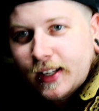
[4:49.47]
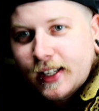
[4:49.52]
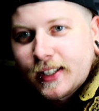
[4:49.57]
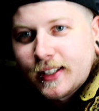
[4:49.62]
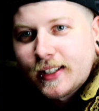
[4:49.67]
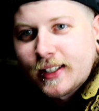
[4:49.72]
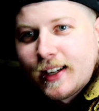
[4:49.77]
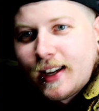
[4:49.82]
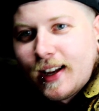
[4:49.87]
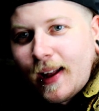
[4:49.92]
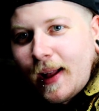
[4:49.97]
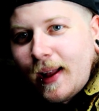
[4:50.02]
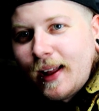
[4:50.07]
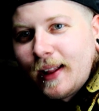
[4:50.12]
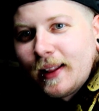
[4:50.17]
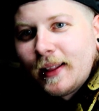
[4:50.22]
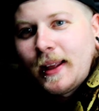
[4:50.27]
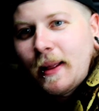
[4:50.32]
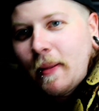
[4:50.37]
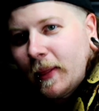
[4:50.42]
This,
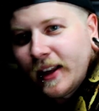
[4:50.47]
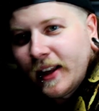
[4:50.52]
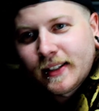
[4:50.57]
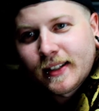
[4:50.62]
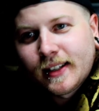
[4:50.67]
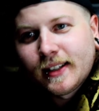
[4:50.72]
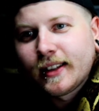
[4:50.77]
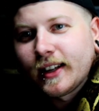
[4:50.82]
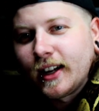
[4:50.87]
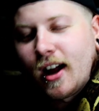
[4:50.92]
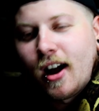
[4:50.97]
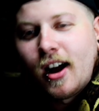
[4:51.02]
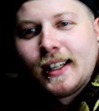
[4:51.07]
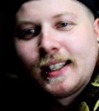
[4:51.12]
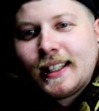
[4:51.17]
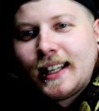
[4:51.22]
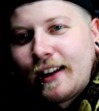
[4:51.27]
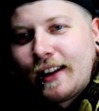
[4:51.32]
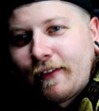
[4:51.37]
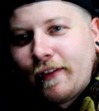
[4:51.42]
This is the
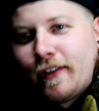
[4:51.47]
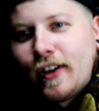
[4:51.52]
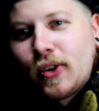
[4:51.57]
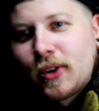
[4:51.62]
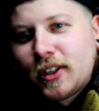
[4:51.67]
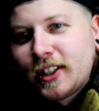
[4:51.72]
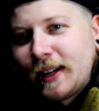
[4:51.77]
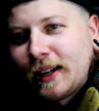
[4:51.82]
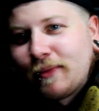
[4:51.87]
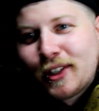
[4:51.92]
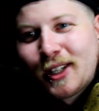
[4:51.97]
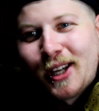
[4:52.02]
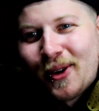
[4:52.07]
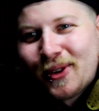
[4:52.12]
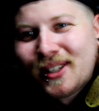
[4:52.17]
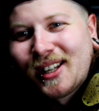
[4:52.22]
content, folks. I'm so